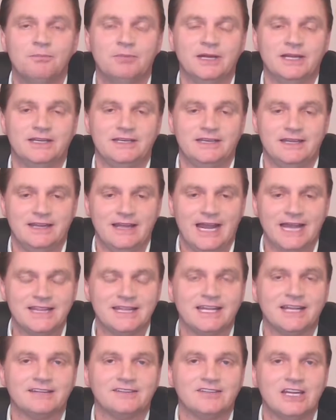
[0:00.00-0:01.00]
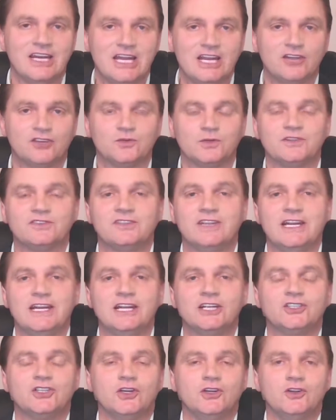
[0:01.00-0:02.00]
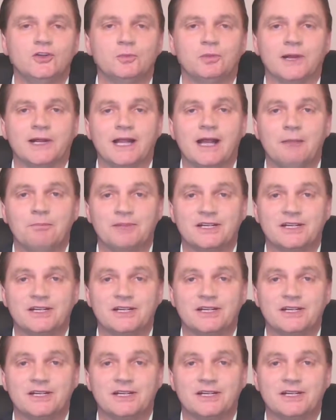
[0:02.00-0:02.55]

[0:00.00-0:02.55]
But I think it's an interesting issue you that bring up.